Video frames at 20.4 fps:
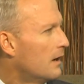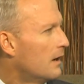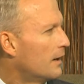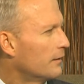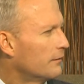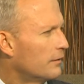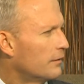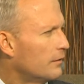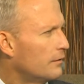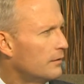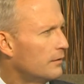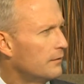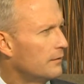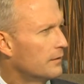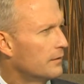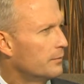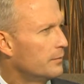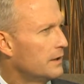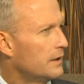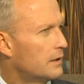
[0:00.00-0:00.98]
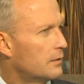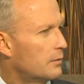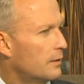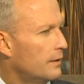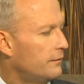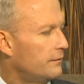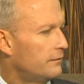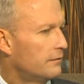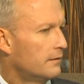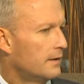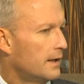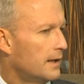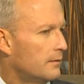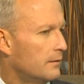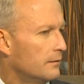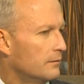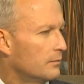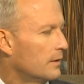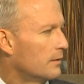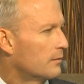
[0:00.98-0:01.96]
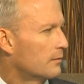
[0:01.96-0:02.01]
I don't know that the big question now
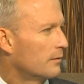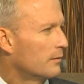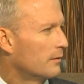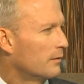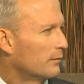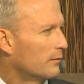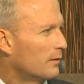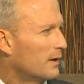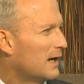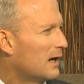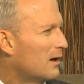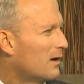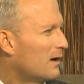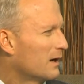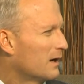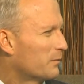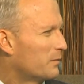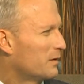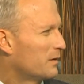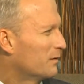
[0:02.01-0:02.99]
is whether or not they hike,